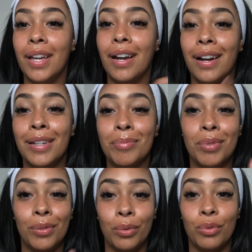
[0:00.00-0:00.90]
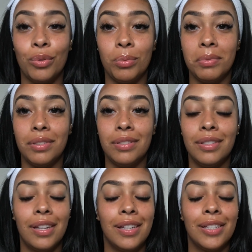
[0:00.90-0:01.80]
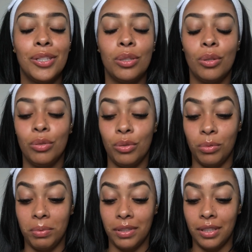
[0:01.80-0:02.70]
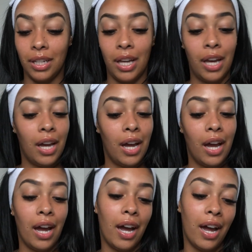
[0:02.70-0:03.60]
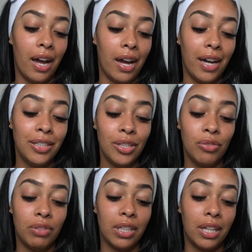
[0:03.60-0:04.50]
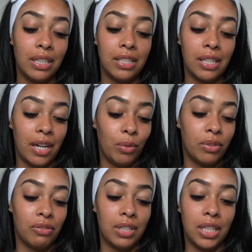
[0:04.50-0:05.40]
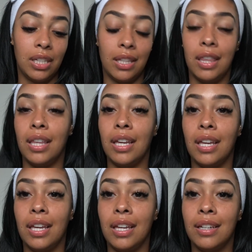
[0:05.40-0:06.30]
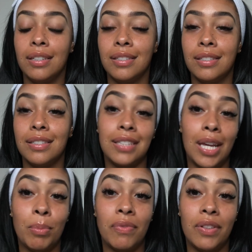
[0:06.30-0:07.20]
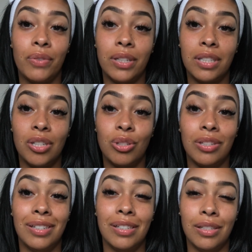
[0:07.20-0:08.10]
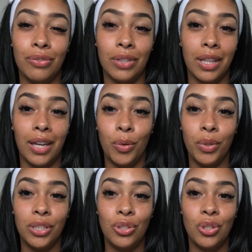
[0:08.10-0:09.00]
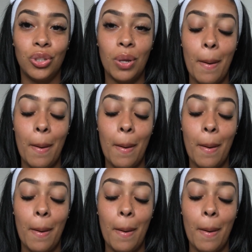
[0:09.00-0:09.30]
I am so stupid. So stupid. I just realized I was reading the name of the foundation in a different language.